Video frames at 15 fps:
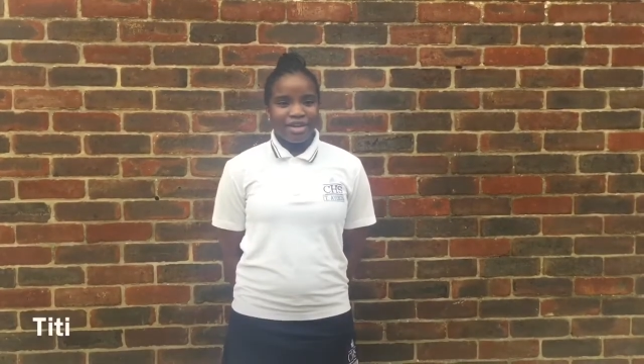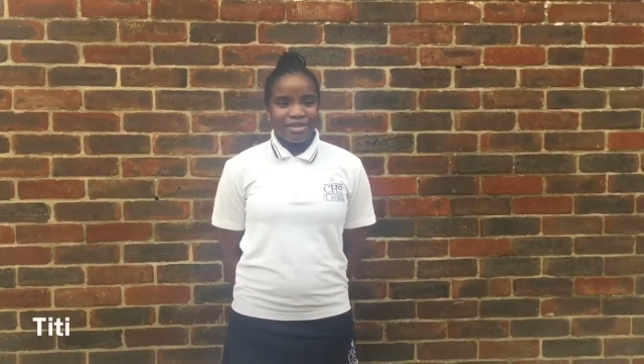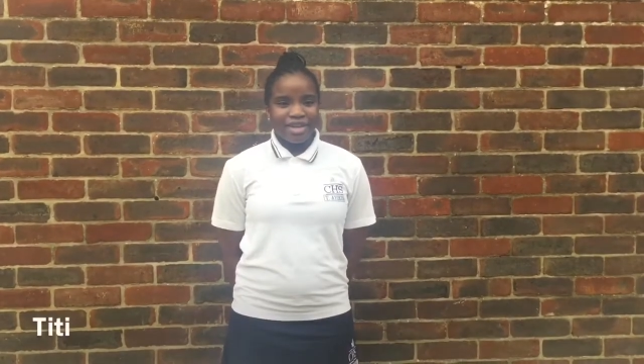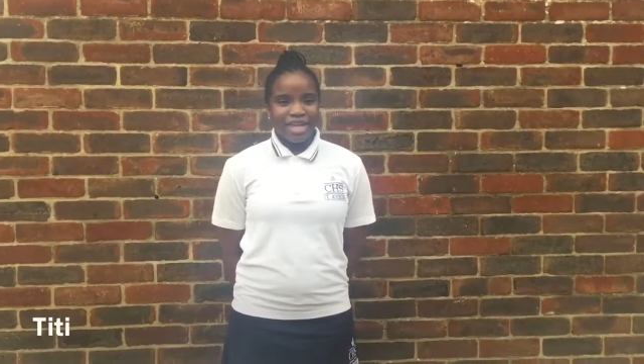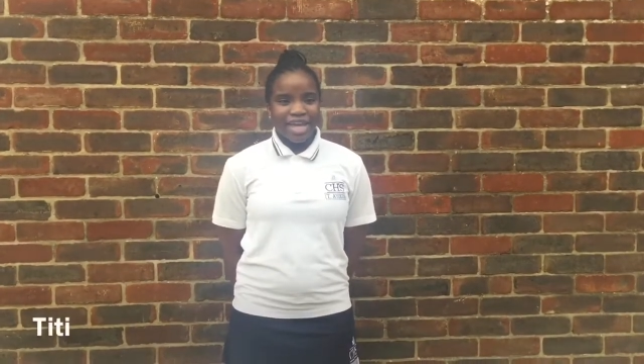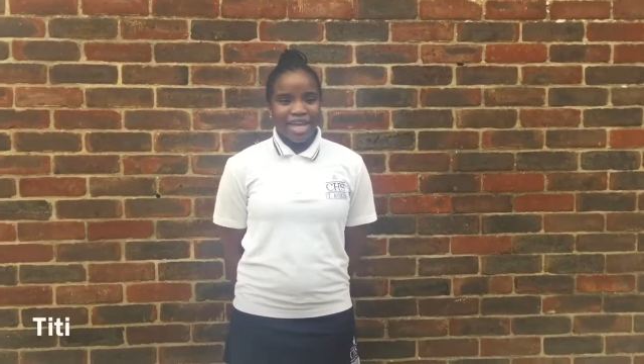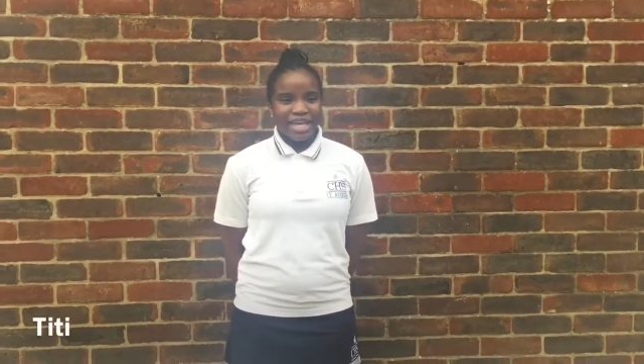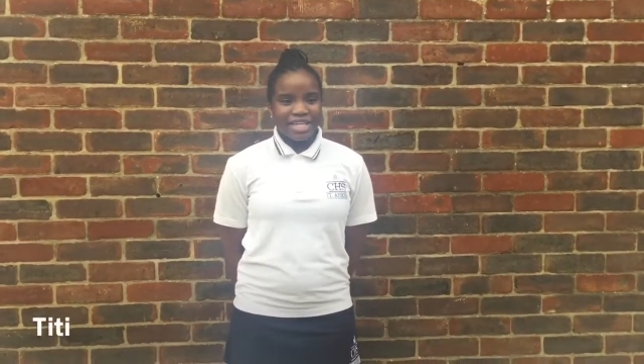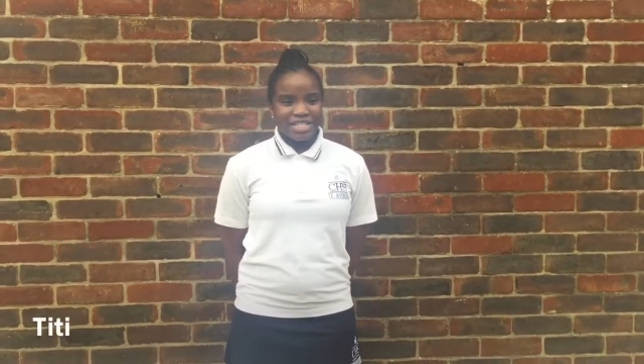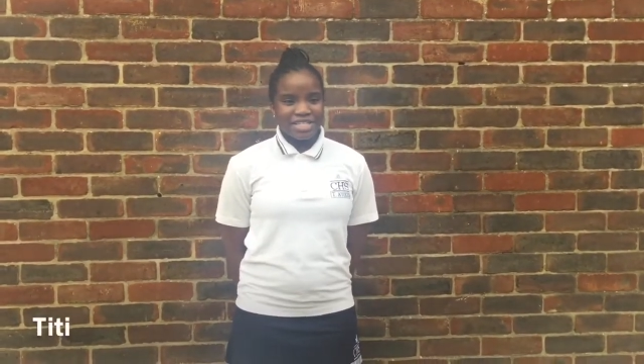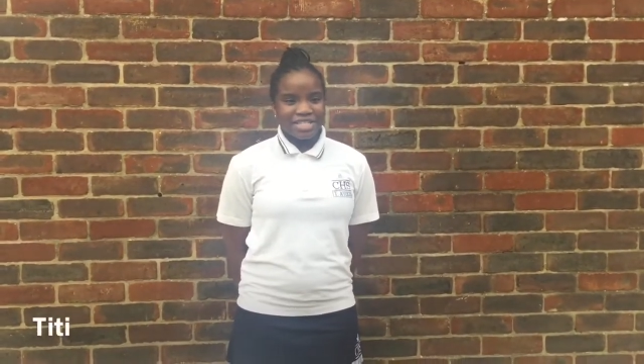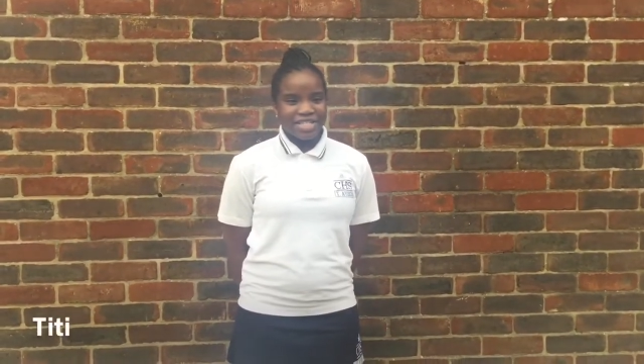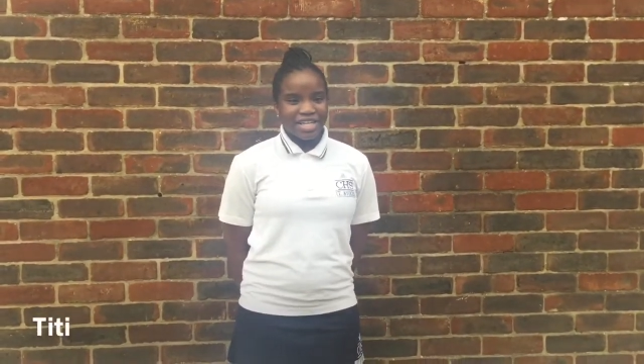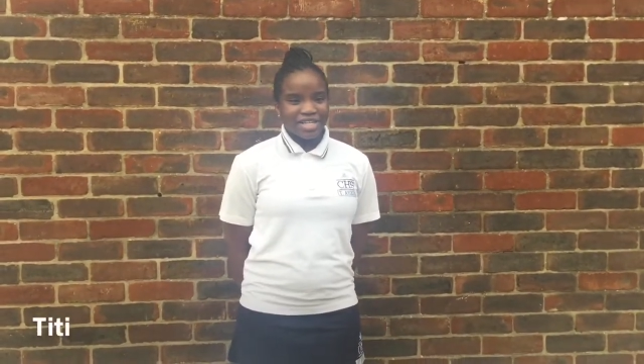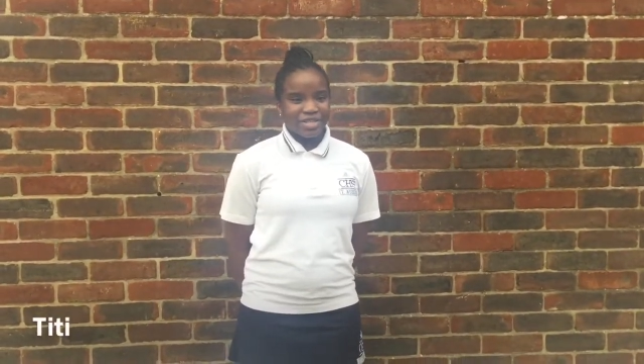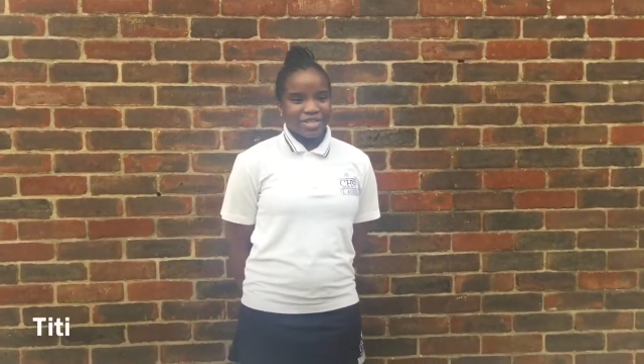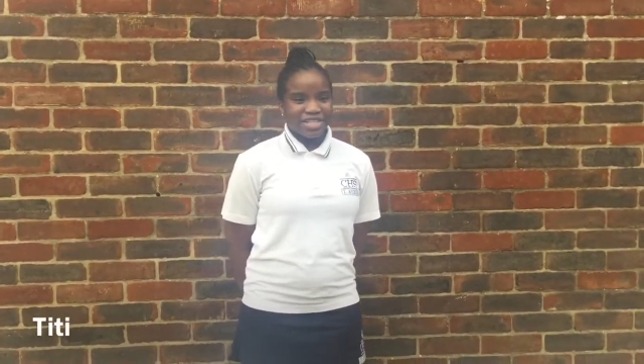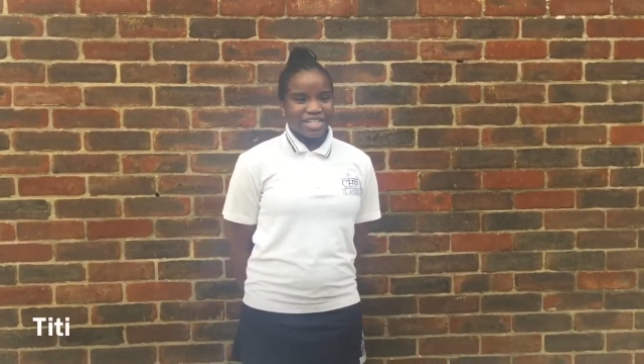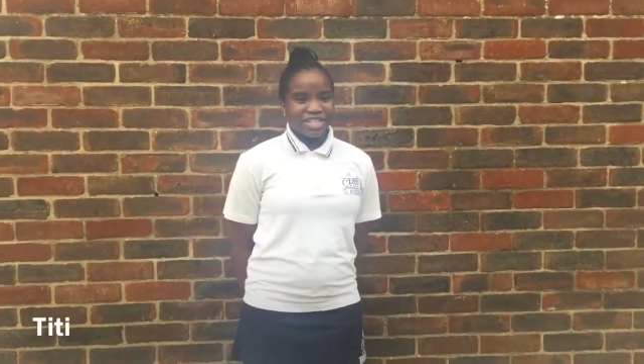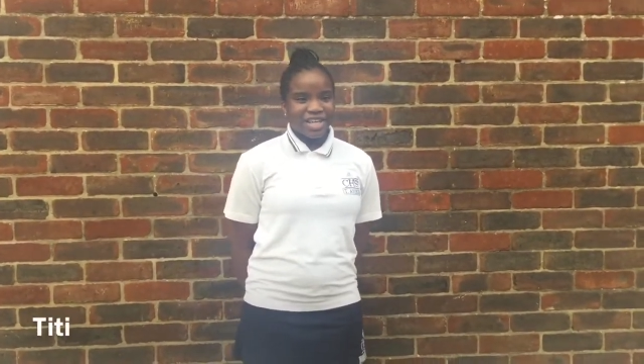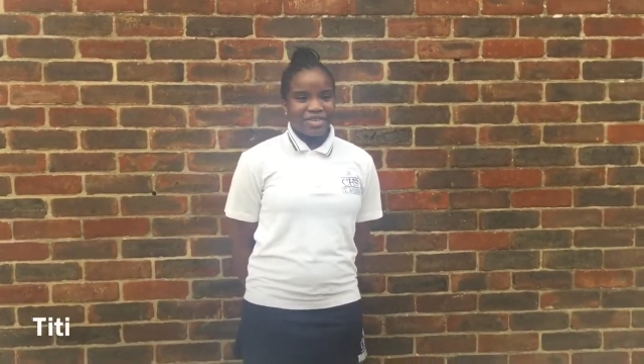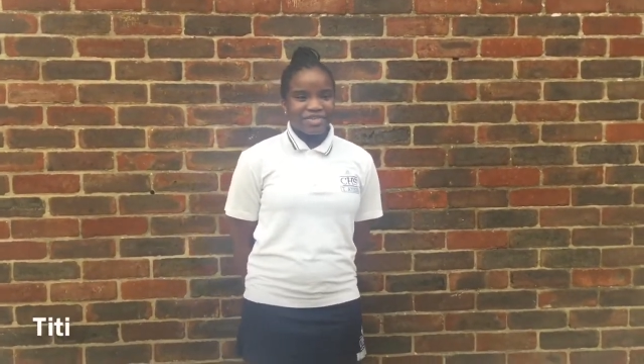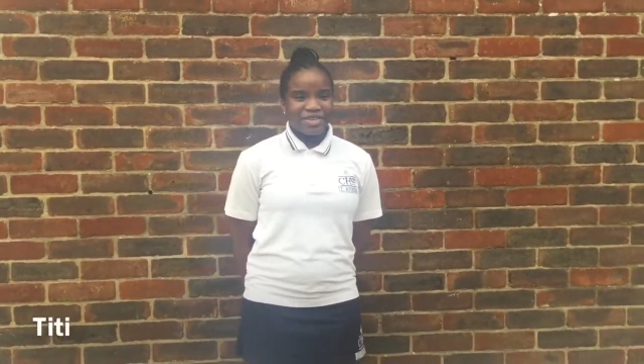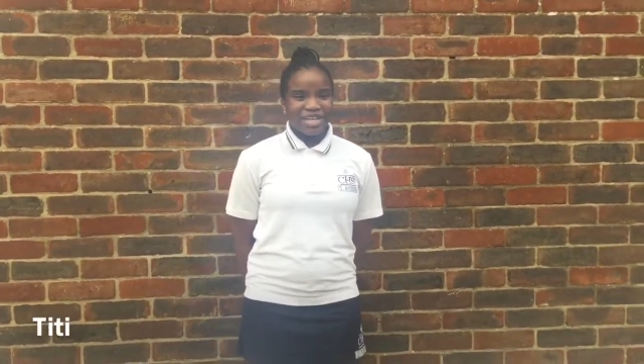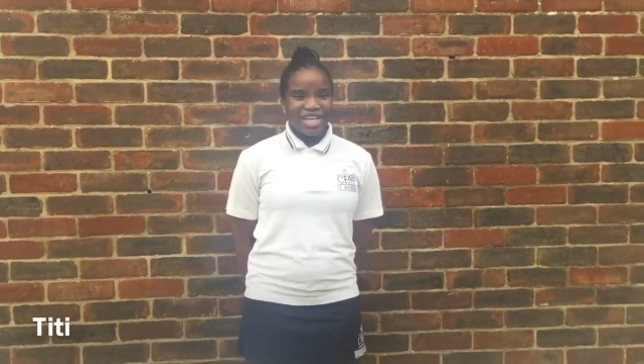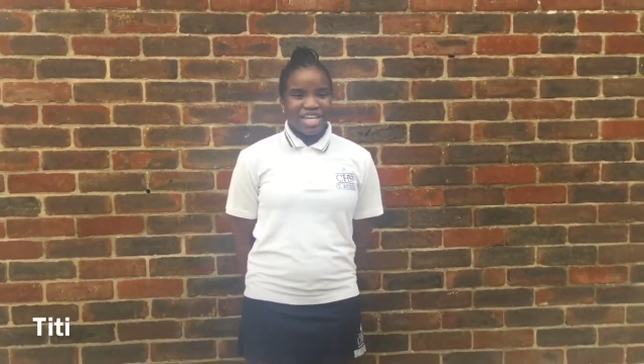okay because like you can love